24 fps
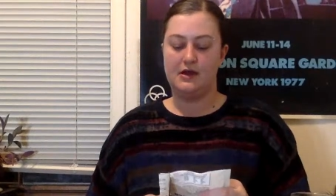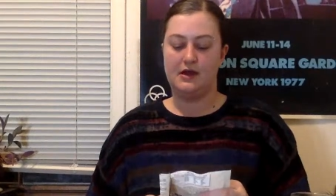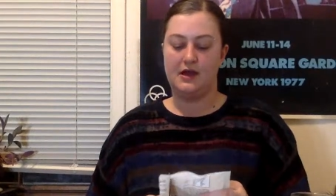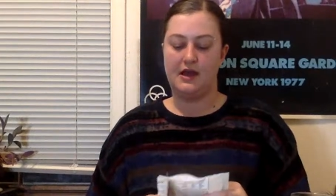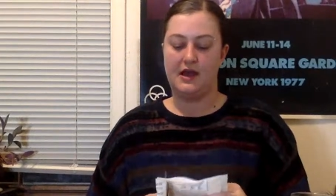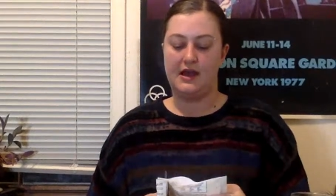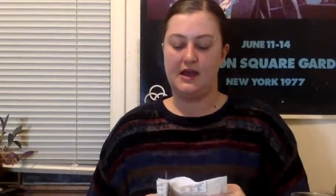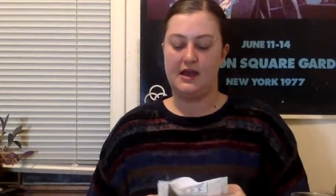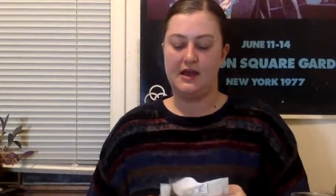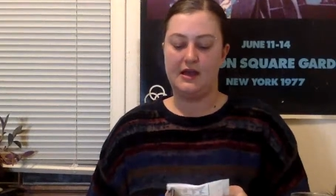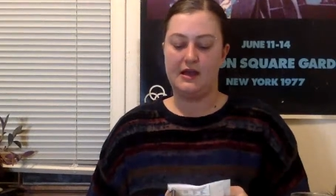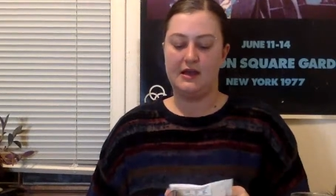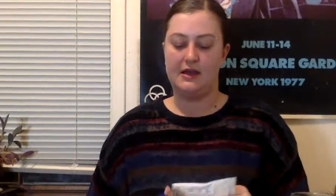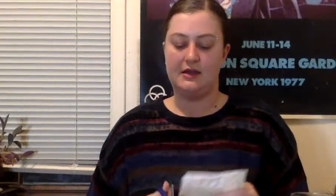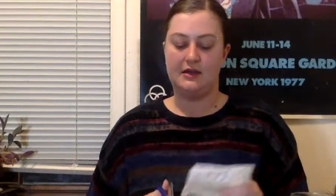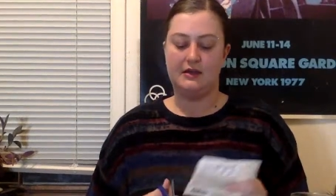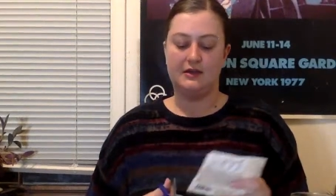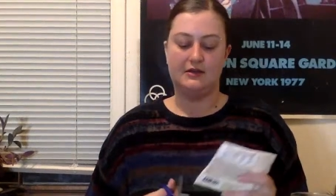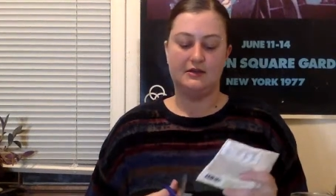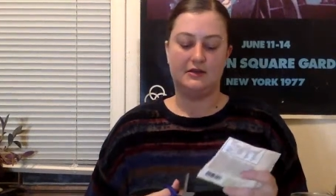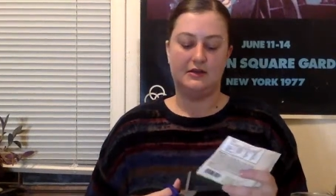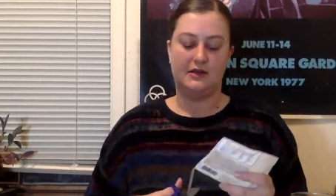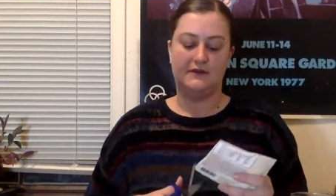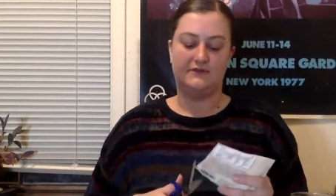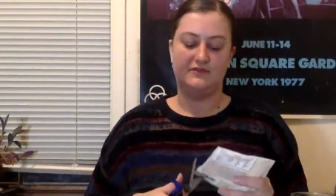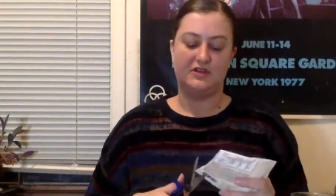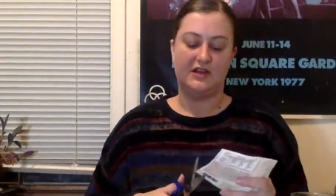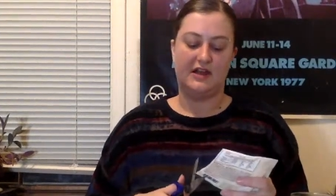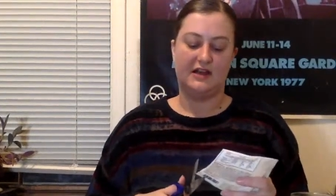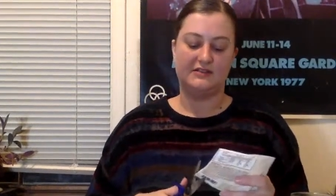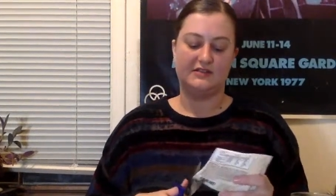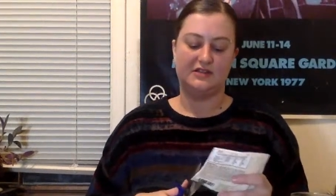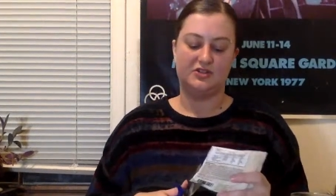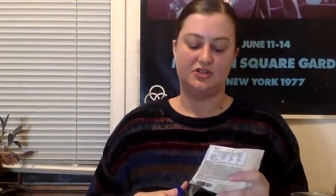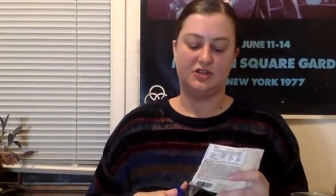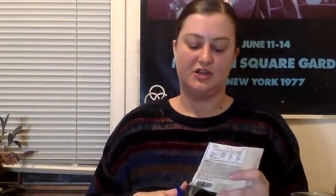And if she
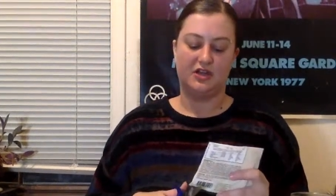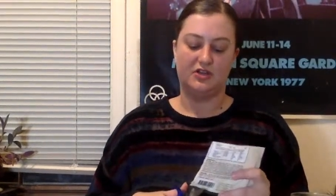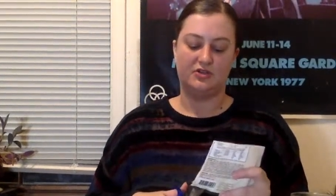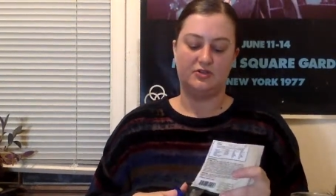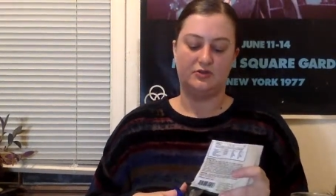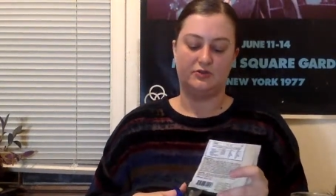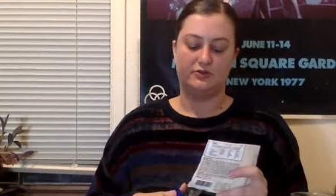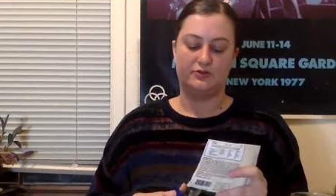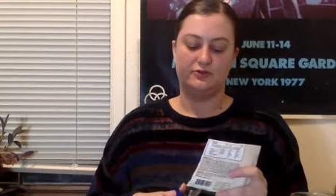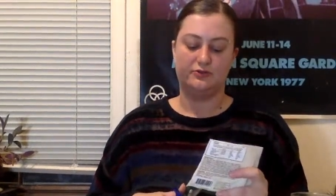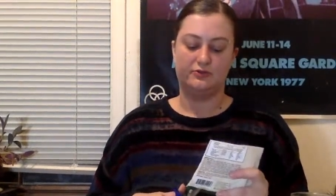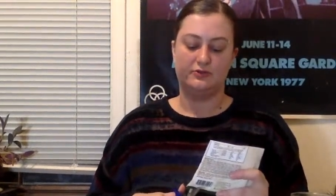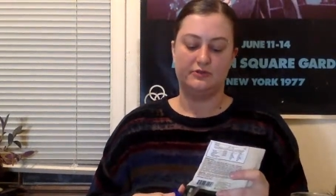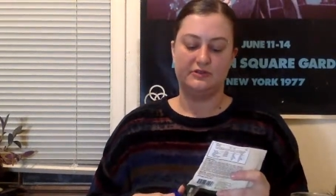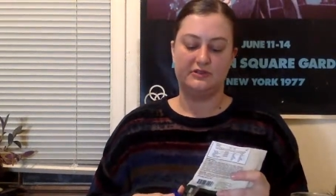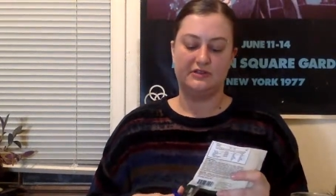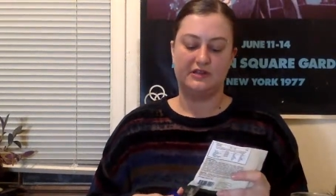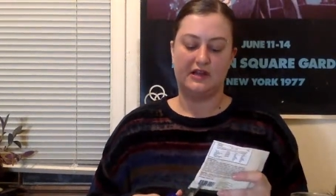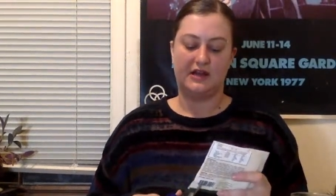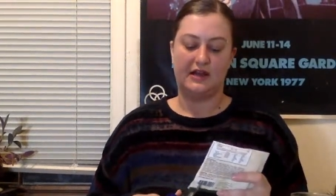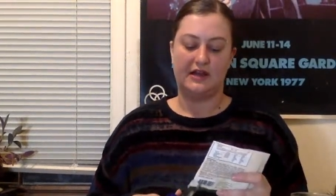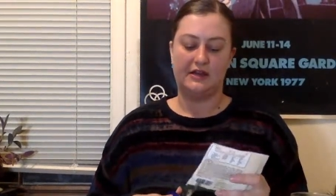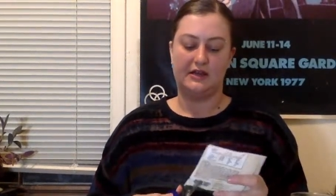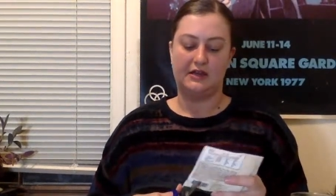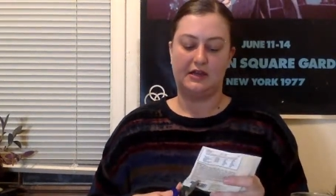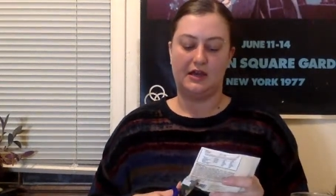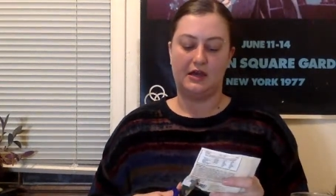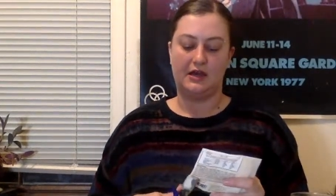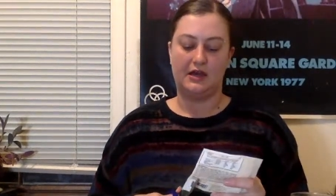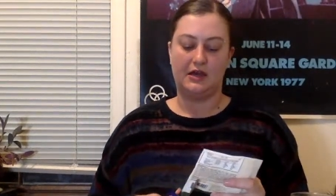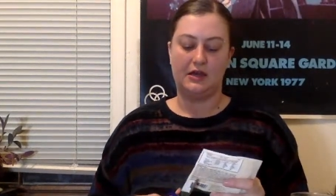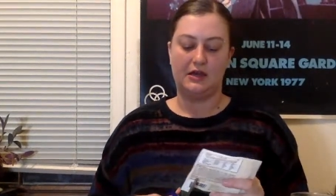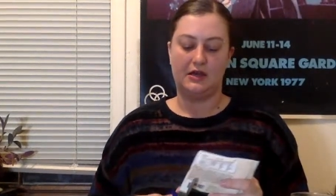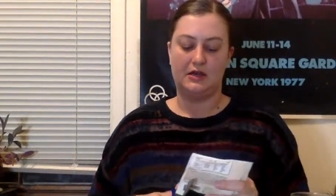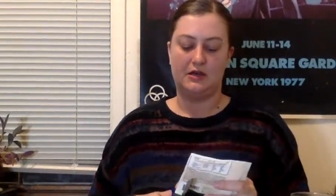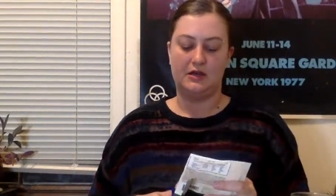has educational tools that I
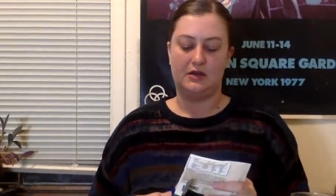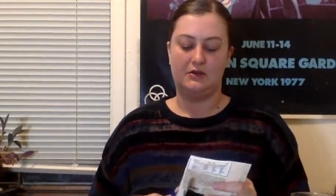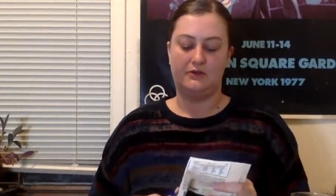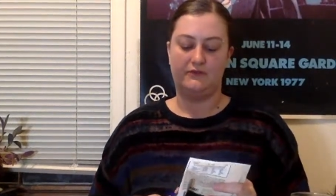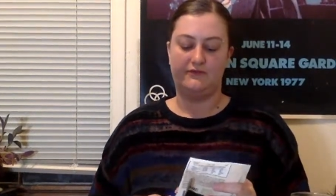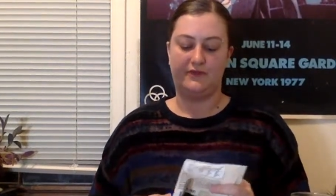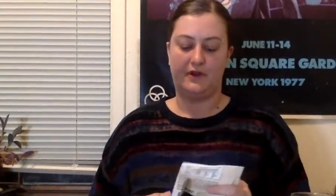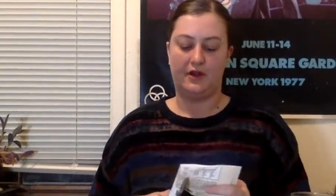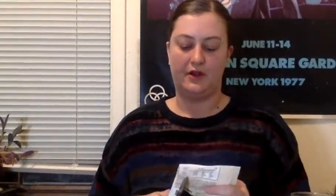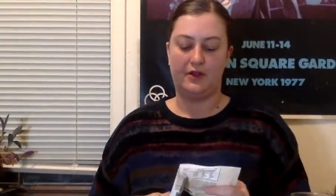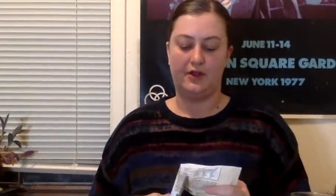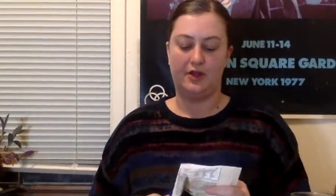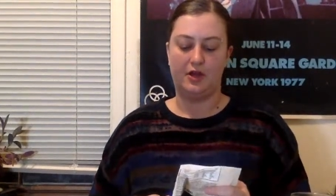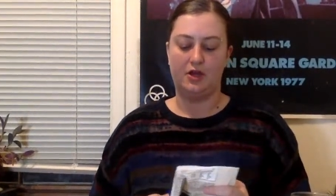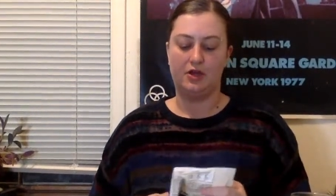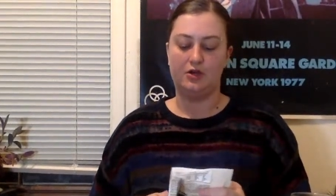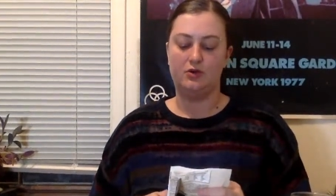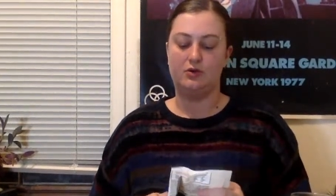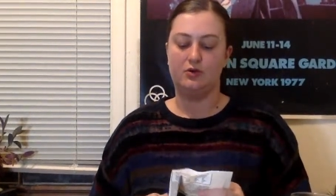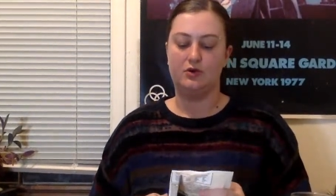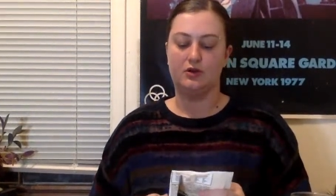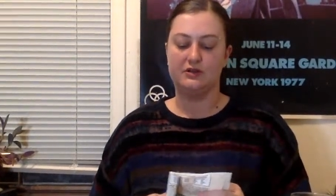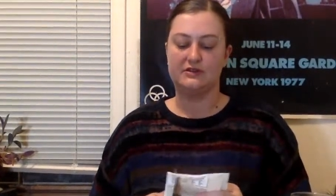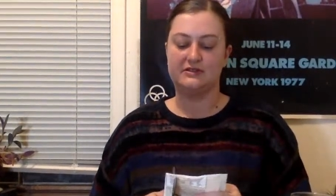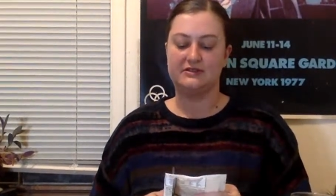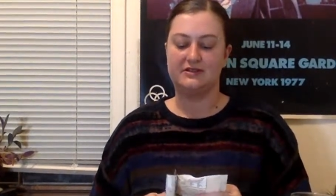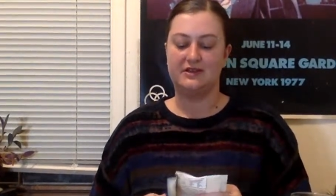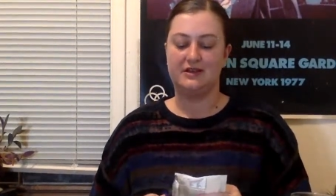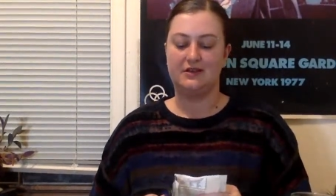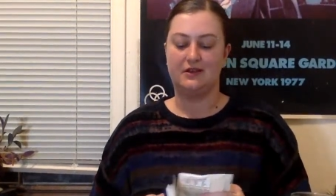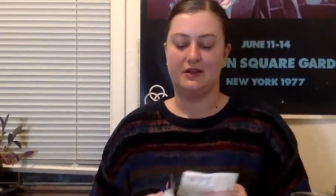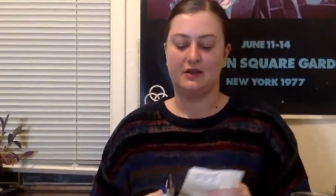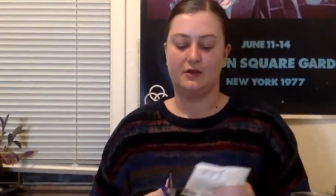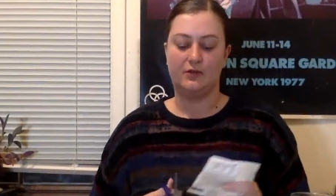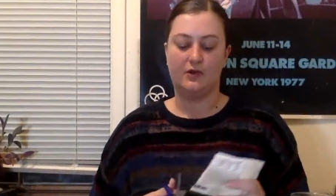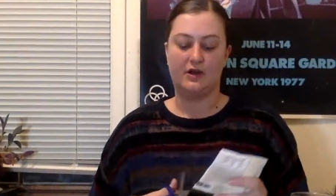can follow or see
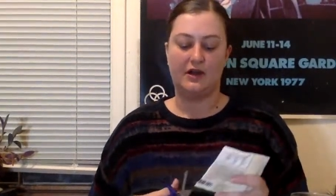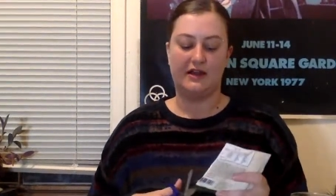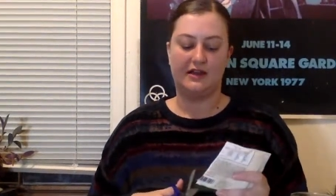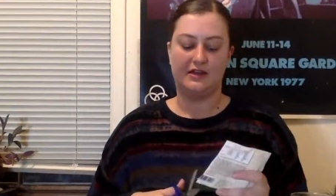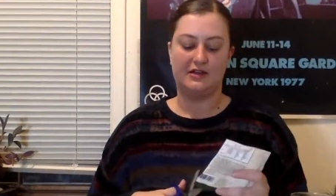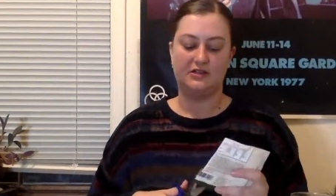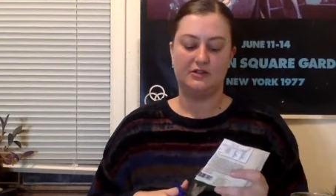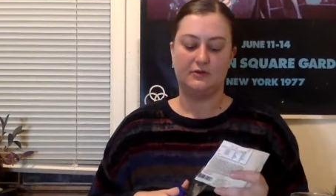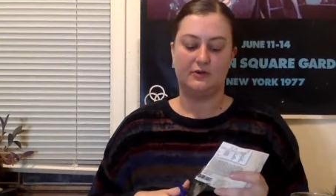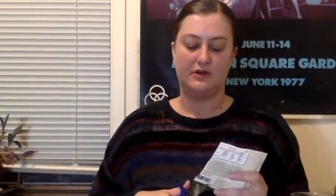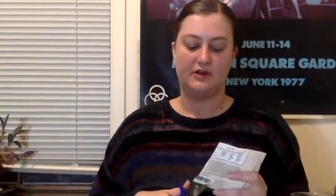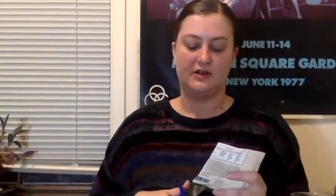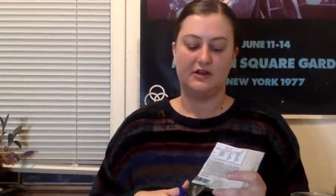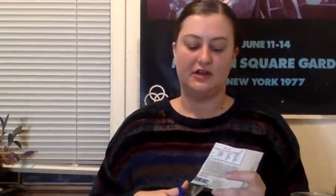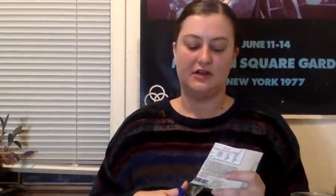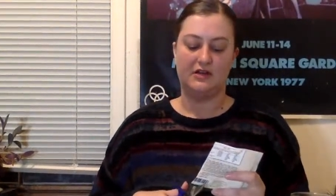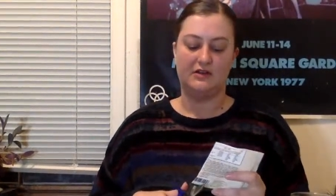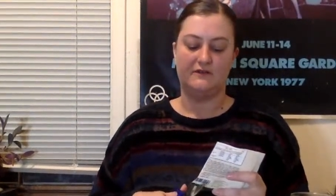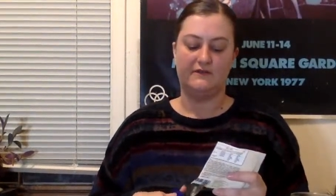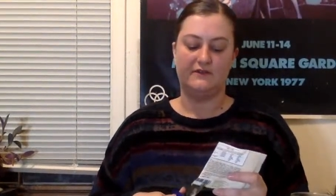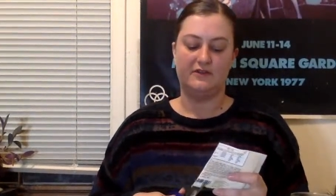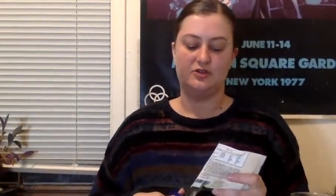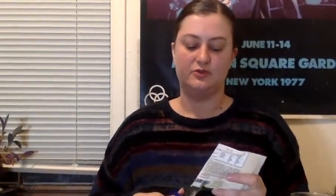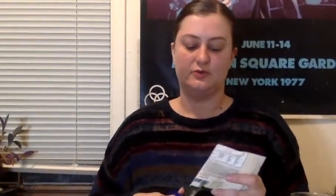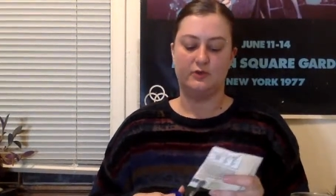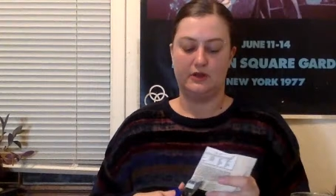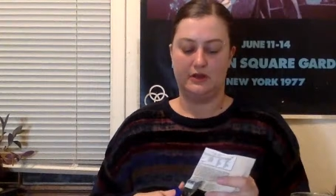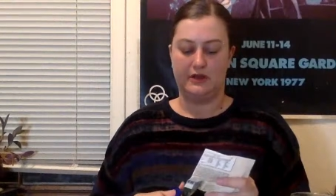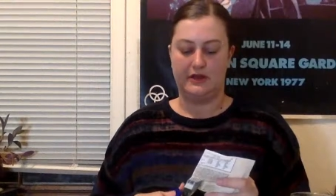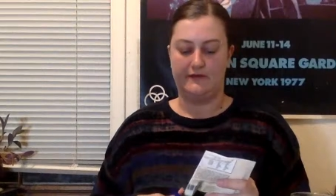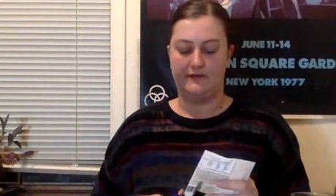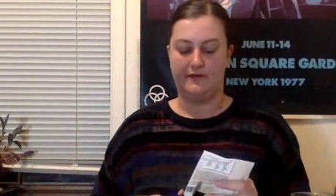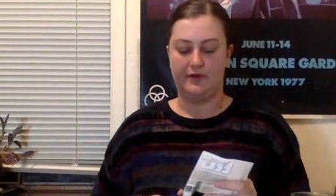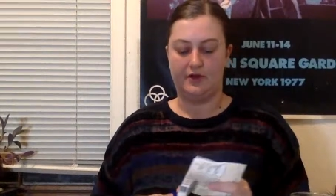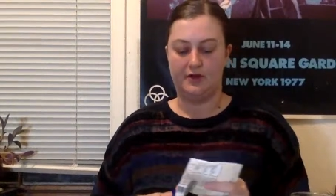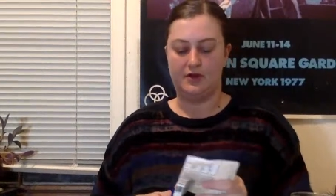like what I can do on an individual
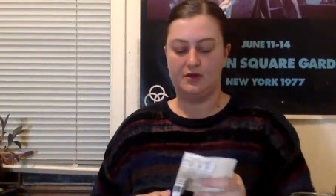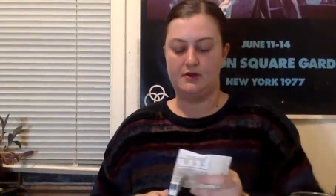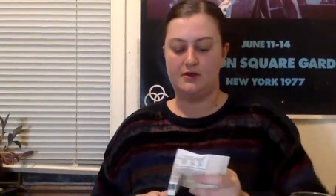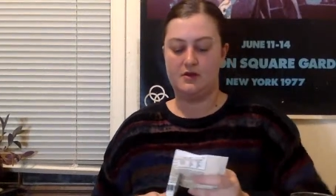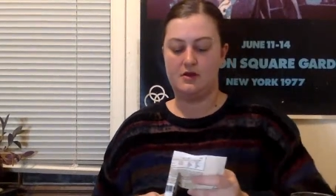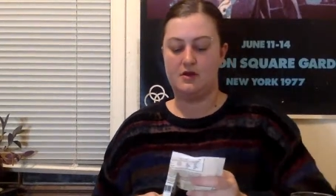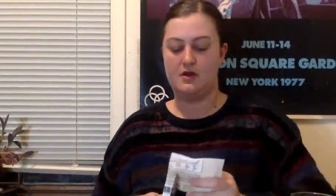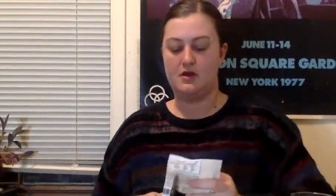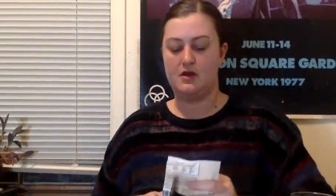level,